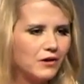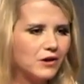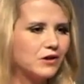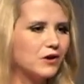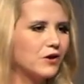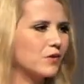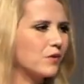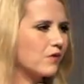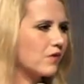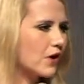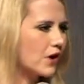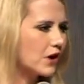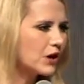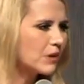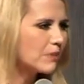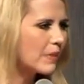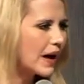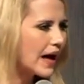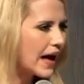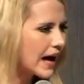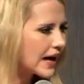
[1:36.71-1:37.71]
You know, we've already
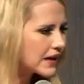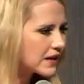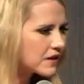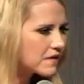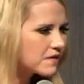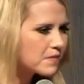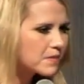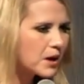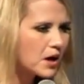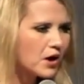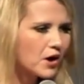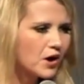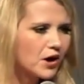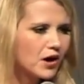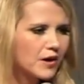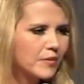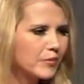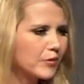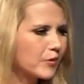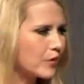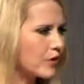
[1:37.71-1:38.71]
packed up the
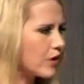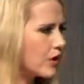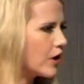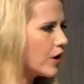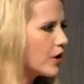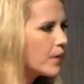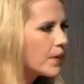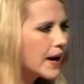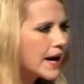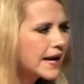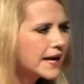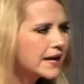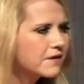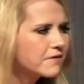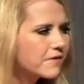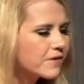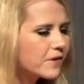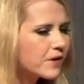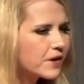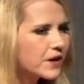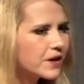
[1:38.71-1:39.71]
harp. We're all waiting
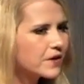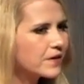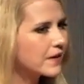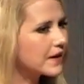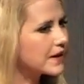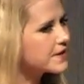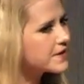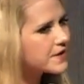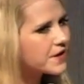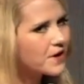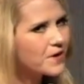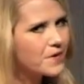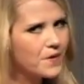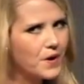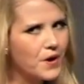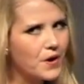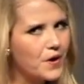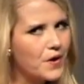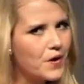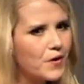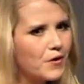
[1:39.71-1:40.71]
for you. Let's go
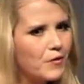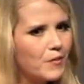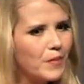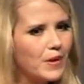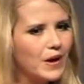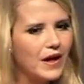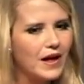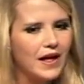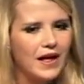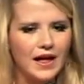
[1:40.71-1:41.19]
home.